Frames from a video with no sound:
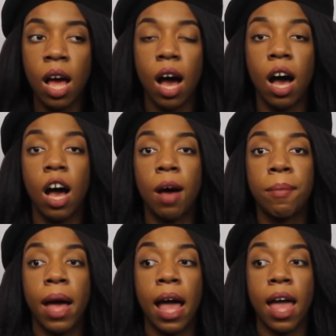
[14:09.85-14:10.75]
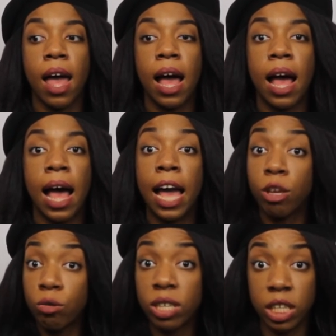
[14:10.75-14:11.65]
I
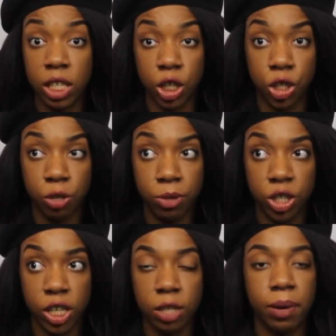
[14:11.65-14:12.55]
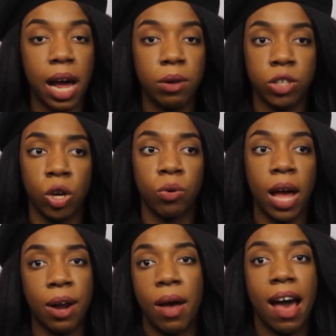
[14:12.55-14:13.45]
use industrial machines, but I don't
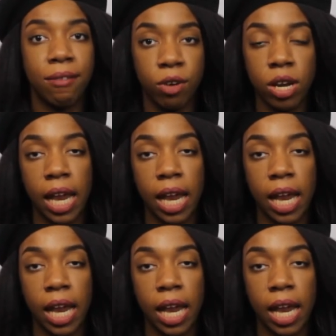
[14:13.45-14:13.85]
have one.